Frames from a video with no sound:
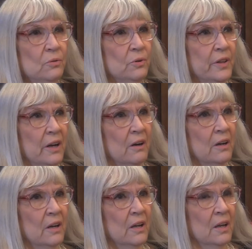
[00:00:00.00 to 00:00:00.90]
You were
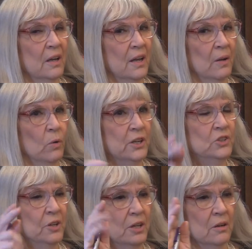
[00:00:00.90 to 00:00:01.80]
there what did
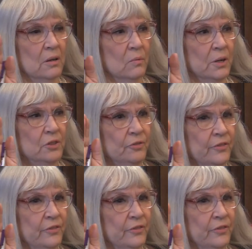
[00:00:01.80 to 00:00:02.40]
you hear? What did you